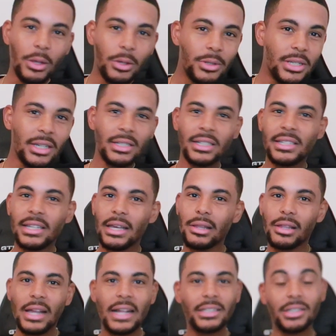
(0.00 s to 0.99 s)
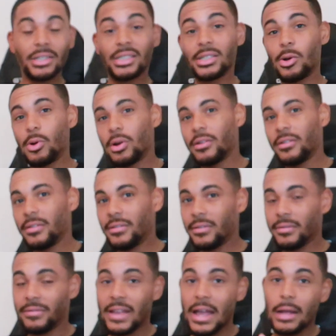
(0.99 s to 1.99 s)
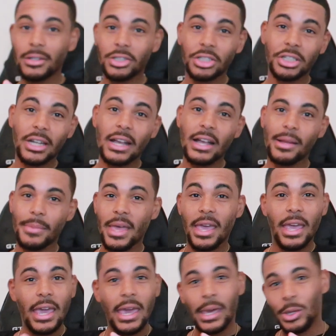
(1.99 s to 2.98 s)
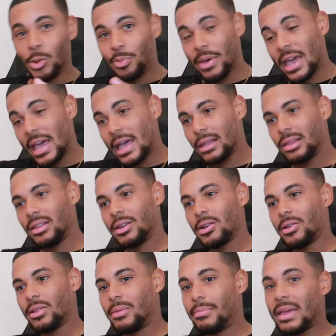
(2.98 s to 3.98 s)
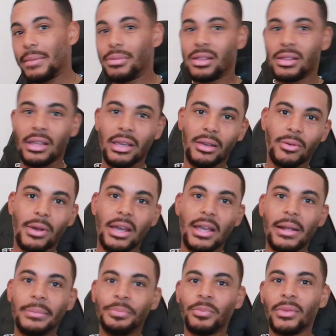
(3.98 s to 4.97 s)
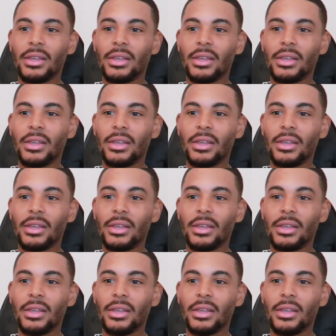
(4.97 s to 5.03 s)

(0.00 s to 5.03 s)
you took the test, got your score, found your job, and you passed, you know, the MEPS thing, right?